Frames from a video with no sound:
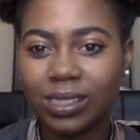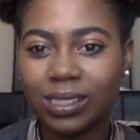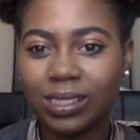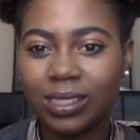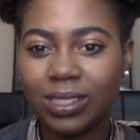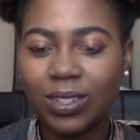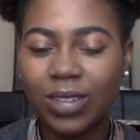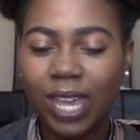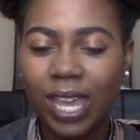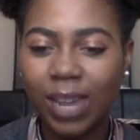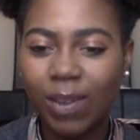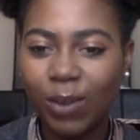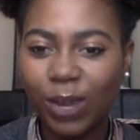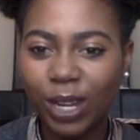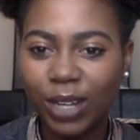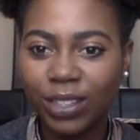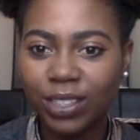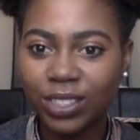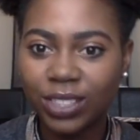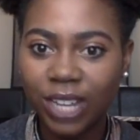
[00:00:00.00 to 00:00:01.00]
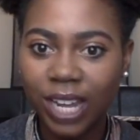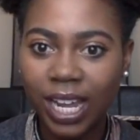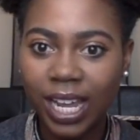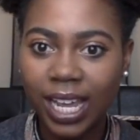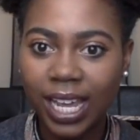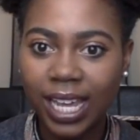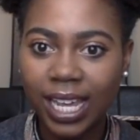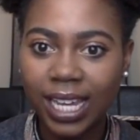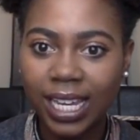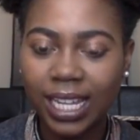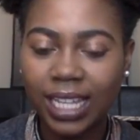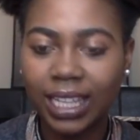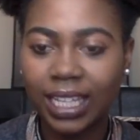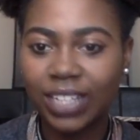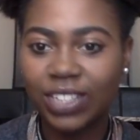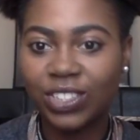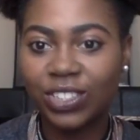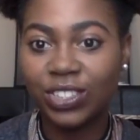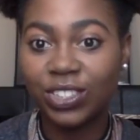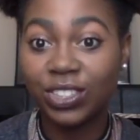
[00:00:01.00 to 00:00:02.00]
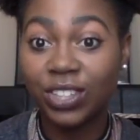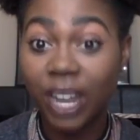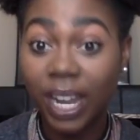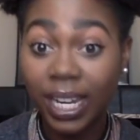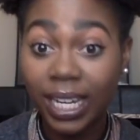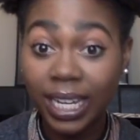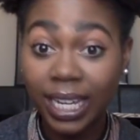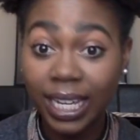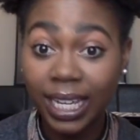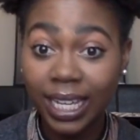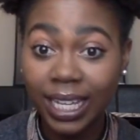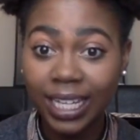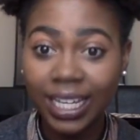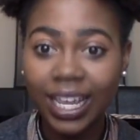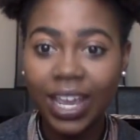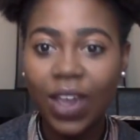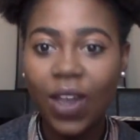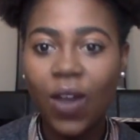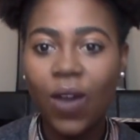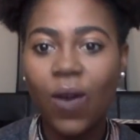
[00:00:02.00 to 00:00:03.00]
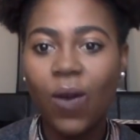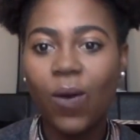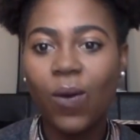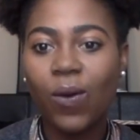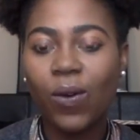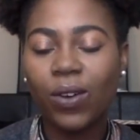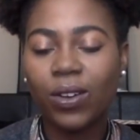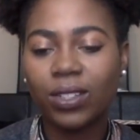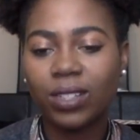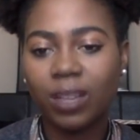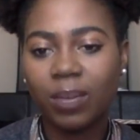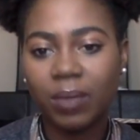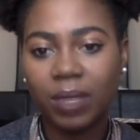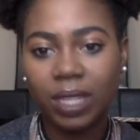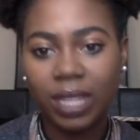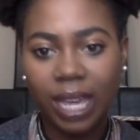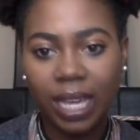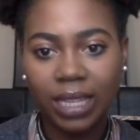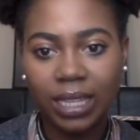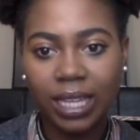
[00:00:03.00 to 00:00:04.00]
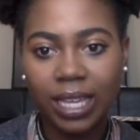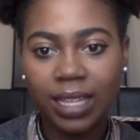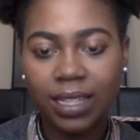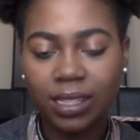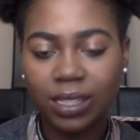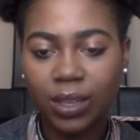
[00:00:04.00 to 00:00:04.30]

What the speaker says: You can't wear it straight unless you straighten it or something like that.